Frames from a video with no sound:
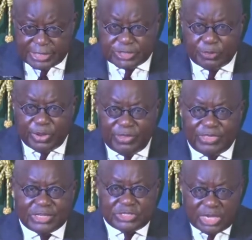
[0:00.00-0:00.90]
to be
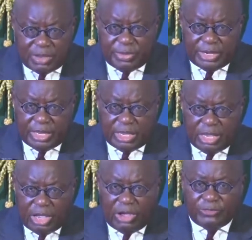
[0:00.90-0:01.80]
the Germany
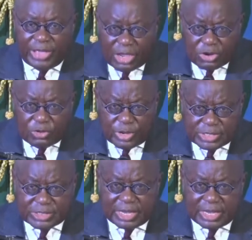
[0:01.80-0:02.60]
of ECOWAS